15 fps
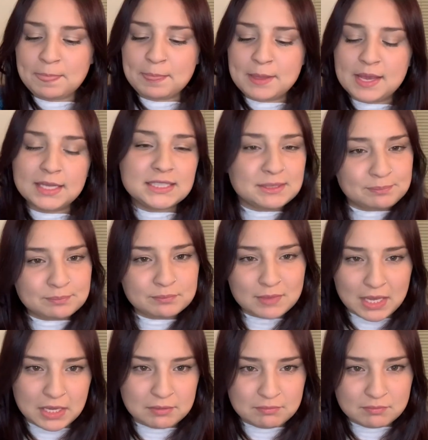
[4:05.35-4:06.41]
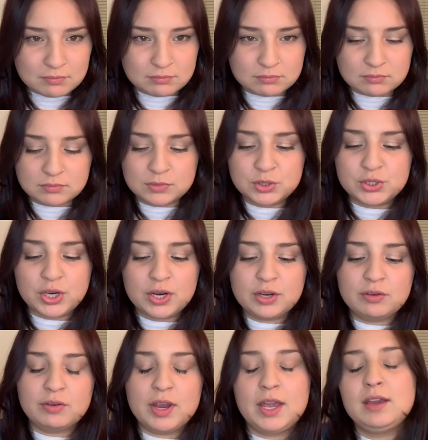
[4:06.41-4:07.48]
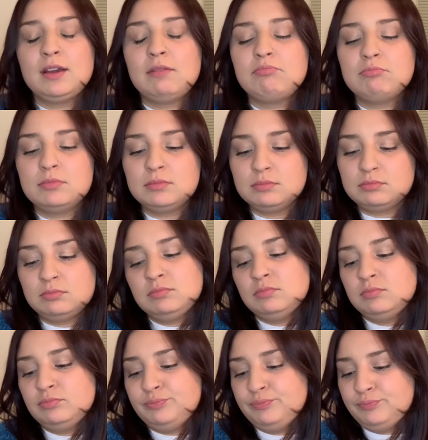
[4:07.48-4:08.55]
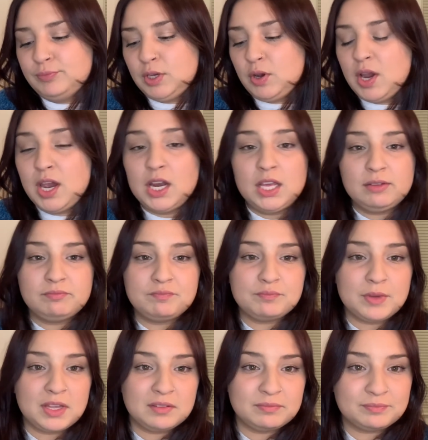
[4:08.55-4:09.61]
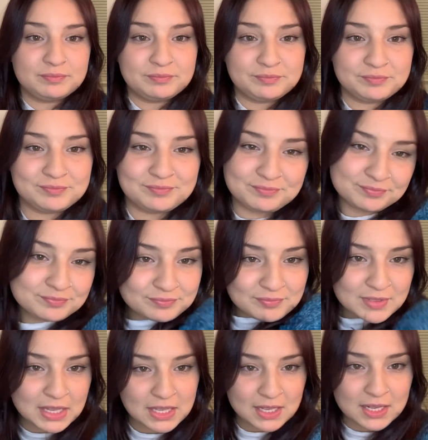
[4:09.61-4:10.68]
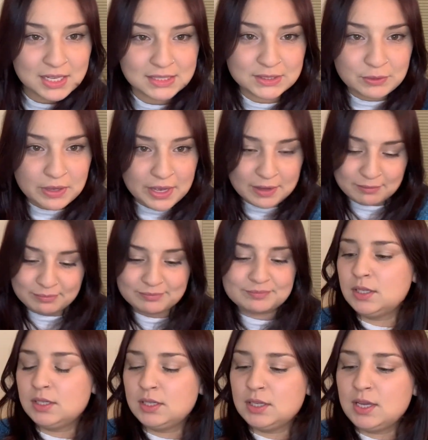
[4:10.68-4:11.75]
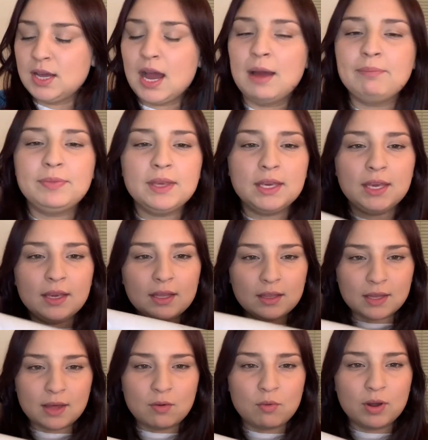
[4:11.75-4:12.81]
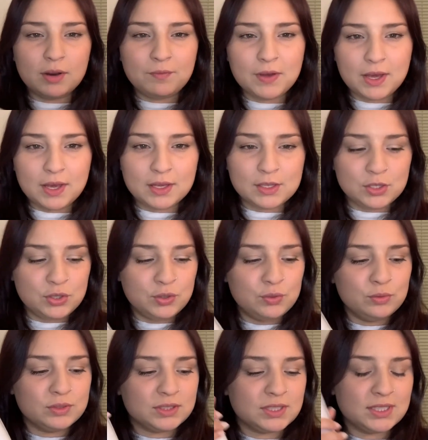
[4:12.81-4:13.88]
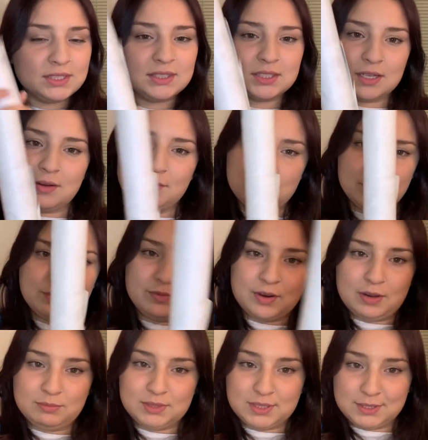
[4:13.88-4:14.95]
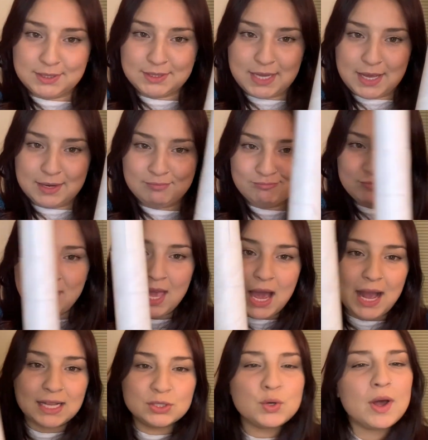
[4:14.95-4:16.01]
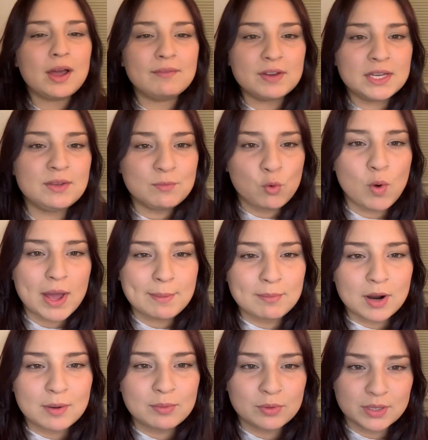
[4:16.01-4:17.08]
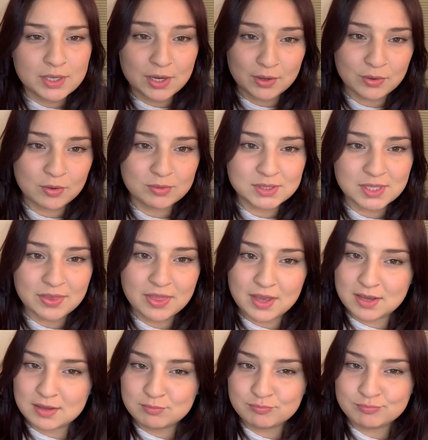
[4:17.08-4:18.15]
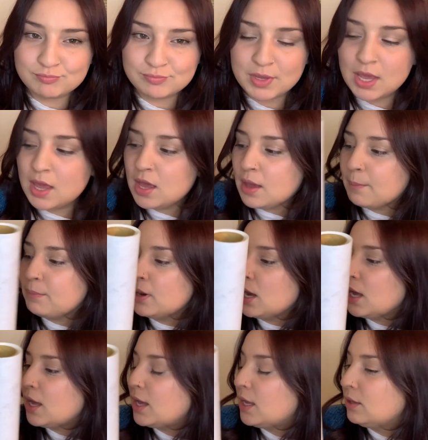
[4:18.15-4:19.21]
It's like dark gray granite, but it's okay. I'm thinking, like, what if I use this to cover the frames instead? I don't have any white marble in here, though, is the thing. But